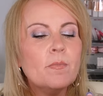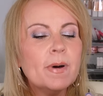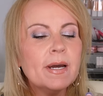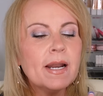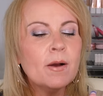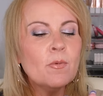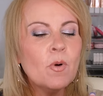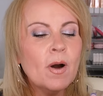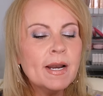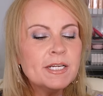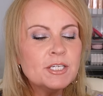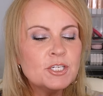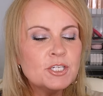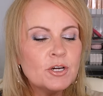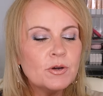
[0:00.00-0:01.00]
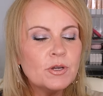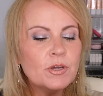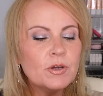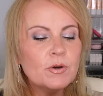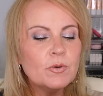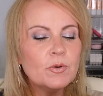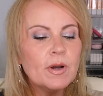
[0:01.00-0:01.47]
but I wanna show
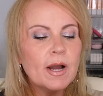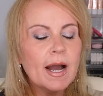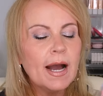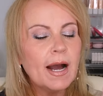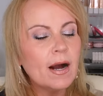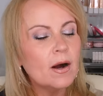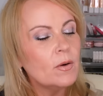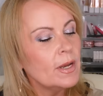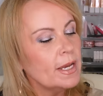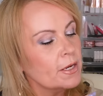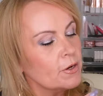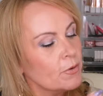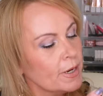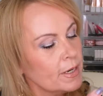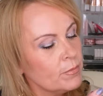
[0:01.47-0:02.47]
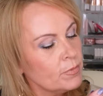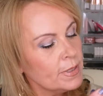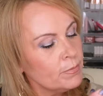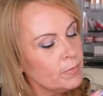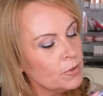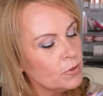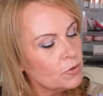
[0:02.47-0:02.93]
you how
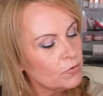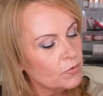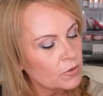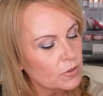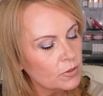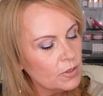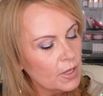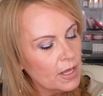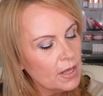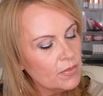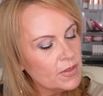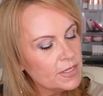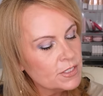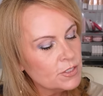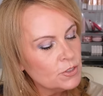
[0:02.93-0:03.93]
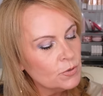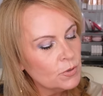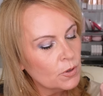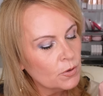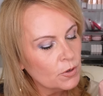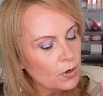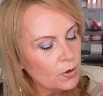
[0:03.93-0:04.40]
incredibly beautiful this
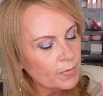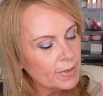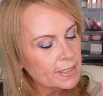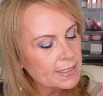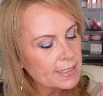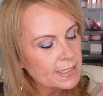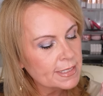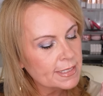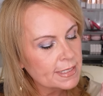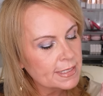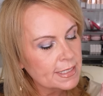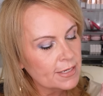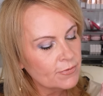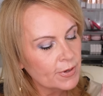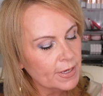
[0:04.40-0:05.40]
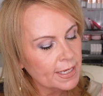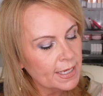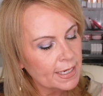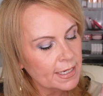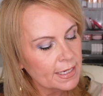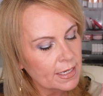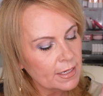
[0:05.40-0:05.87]
duochrome is. Let's see if we can
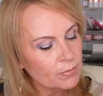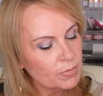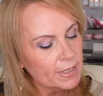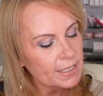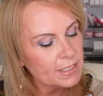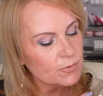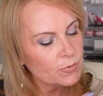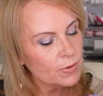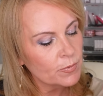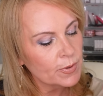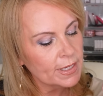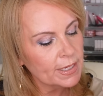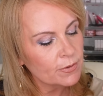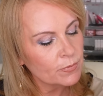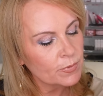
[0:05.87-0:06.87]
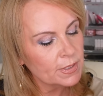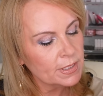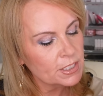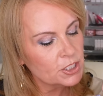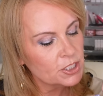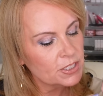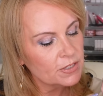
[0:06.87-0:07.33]
get it on a place where we can
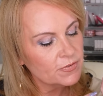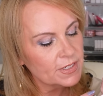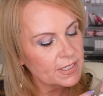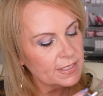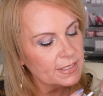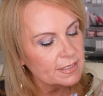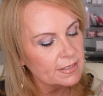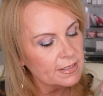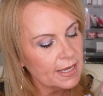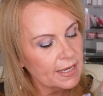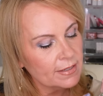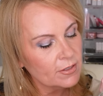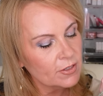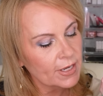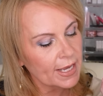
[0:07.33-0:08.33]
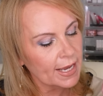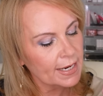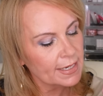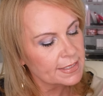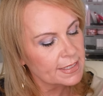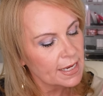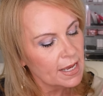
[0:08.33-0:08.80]
really shift it and, and look at
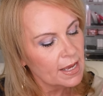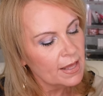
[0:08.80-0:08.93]
it.